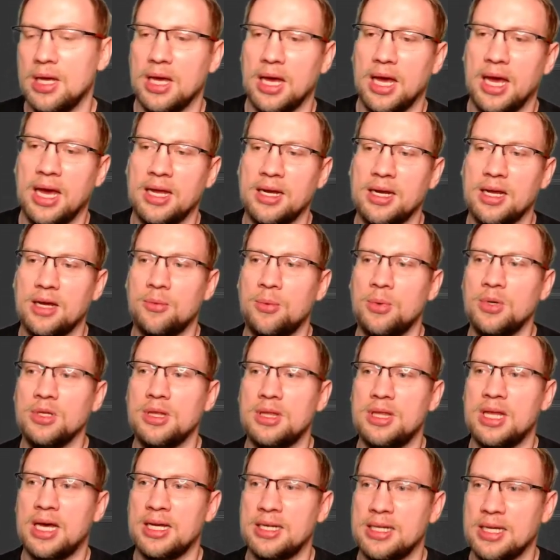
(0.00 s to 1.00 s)
And I want
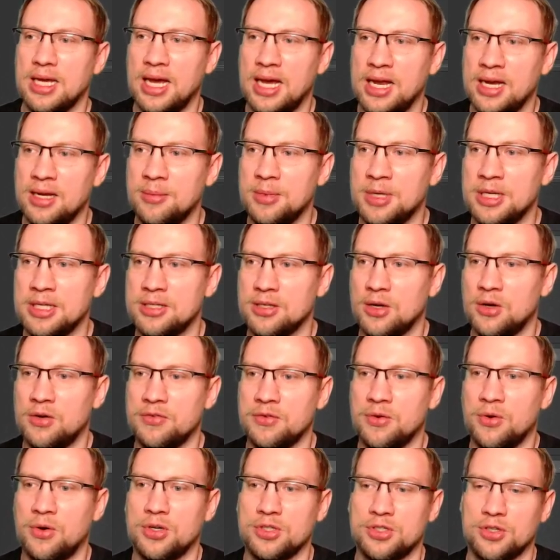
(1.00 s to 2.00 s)
that element, of
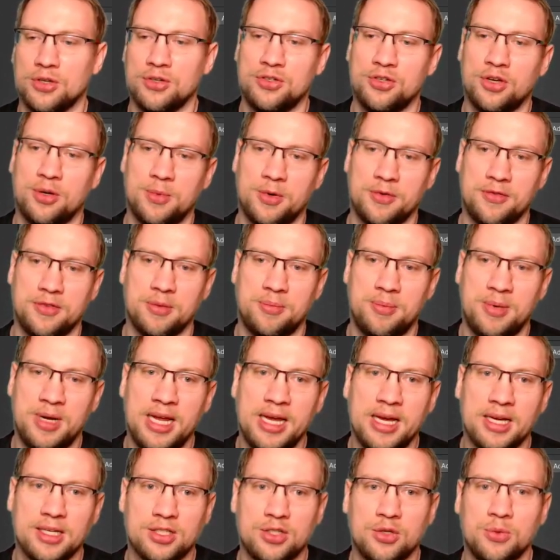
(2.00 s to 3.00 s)
course, on top of the
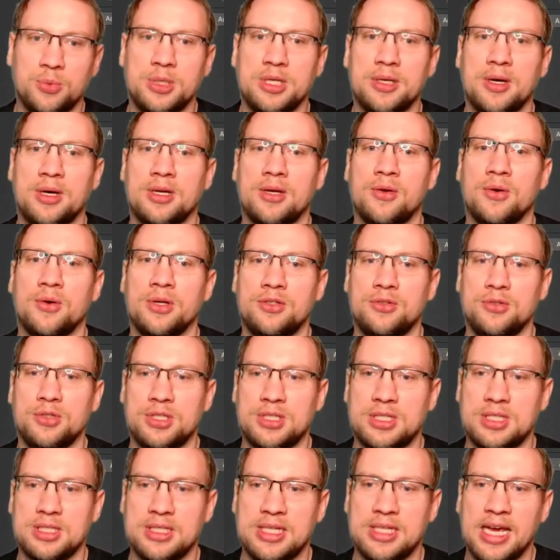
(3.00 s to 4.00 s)
player. So we are going to
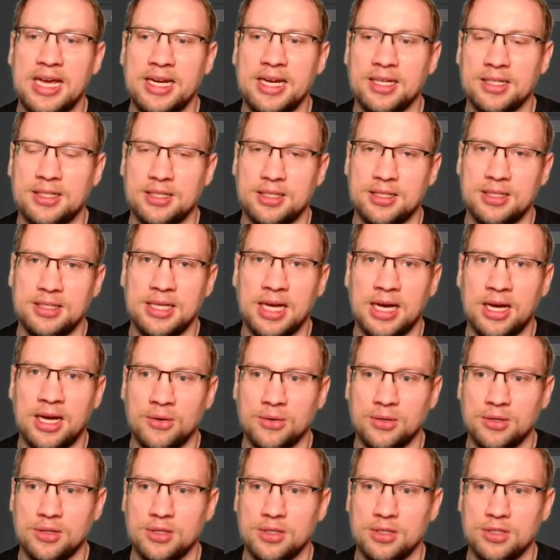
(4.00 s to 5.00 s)
scale it
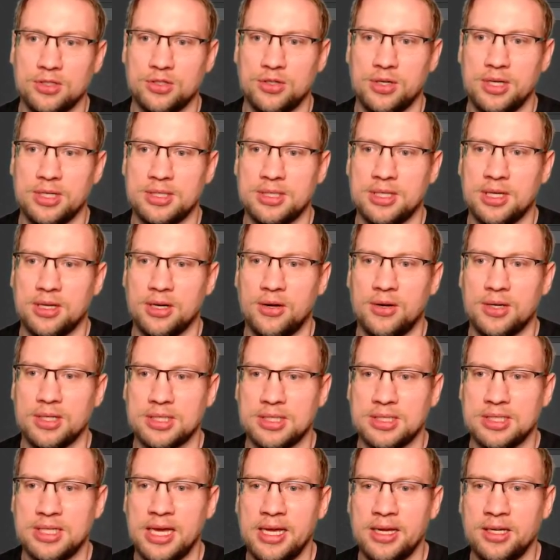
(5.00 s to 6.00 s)
down. So let's get our
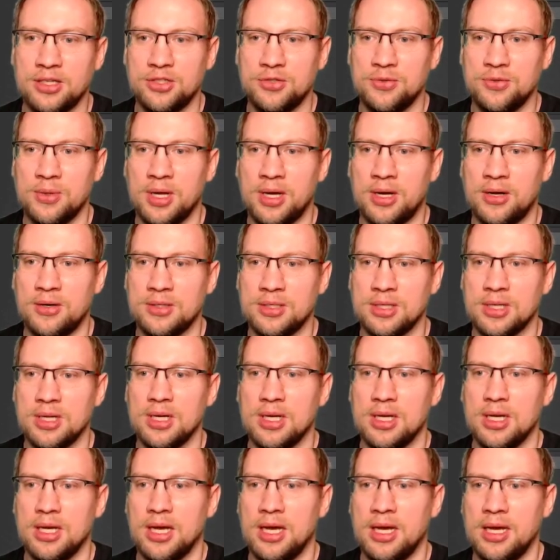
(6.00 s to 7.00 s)
scale tool out
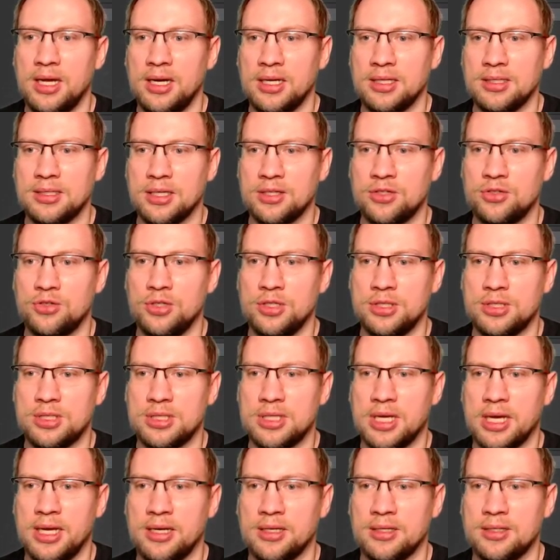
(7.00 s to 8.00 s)
and let's actually
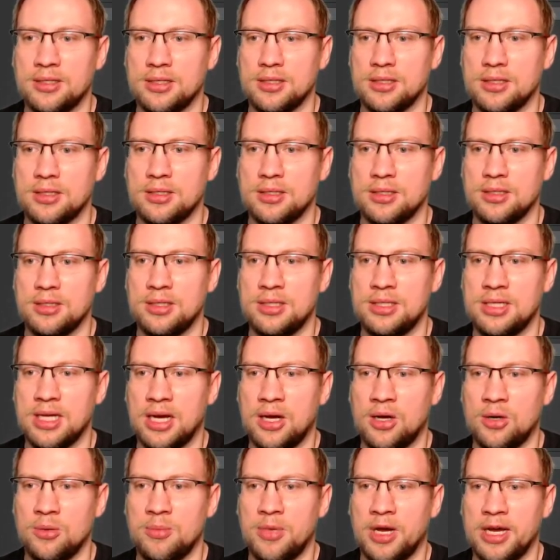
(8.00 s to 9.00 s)
scale it
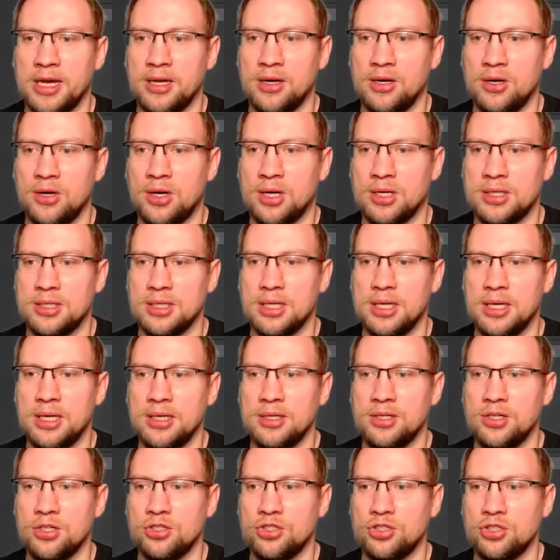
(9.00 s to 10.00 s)
down by a lot. And
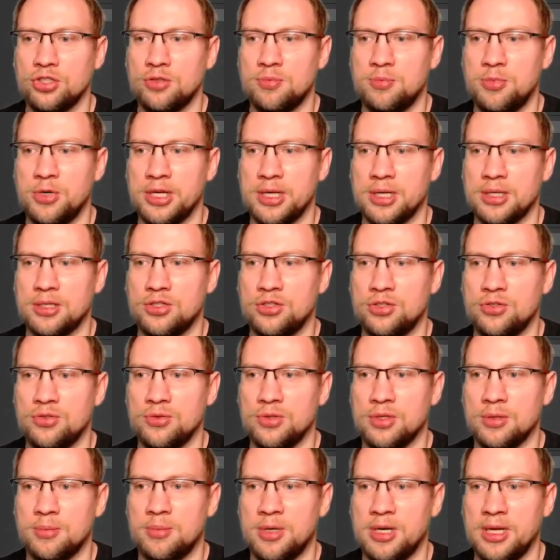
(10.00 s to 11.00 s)
let's just bring it to
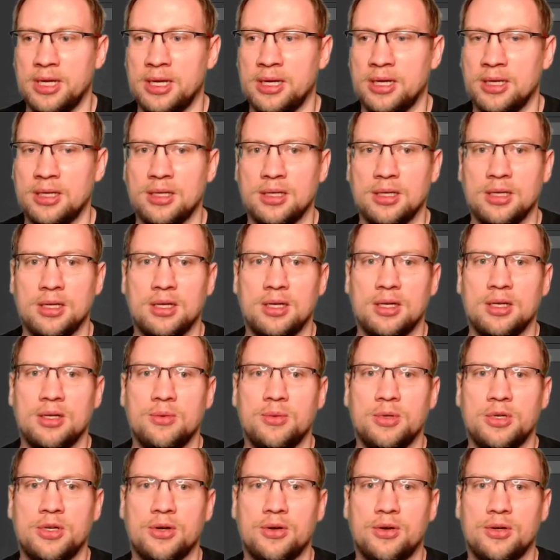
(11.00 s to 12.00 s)
the player.
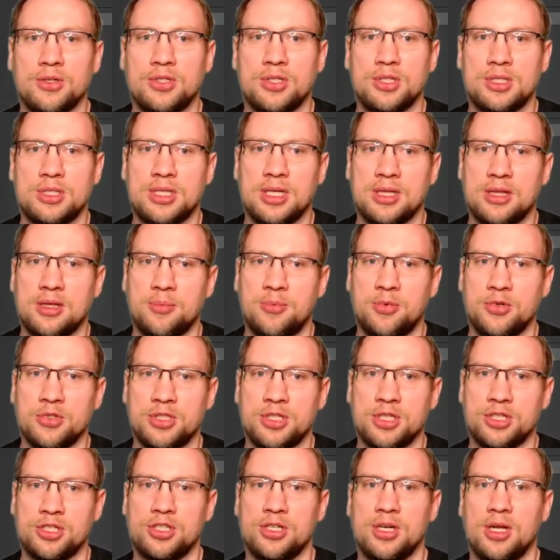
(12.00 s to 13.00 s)
You can also set the
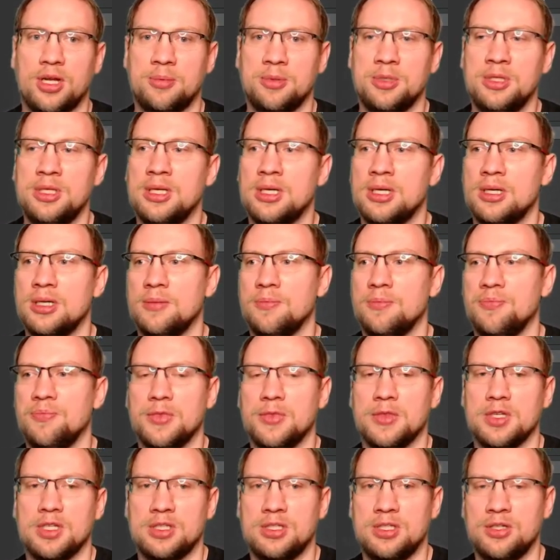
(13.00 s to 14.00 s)
position up here,
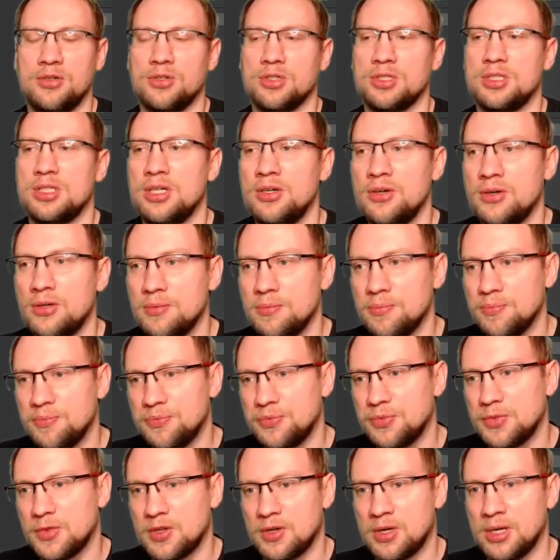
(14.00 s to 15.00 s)
0, 0,
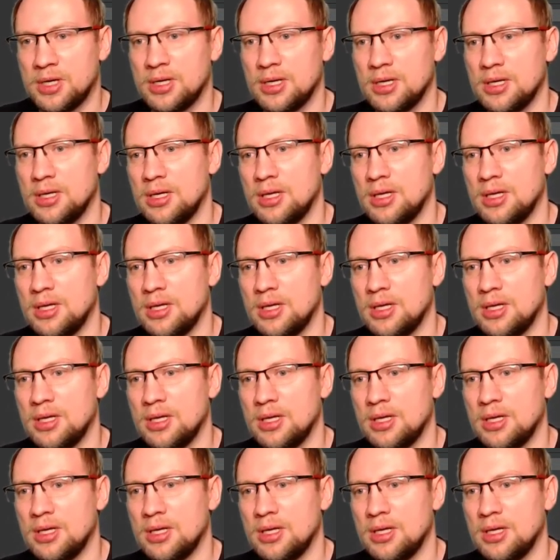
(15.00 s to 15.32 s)
right?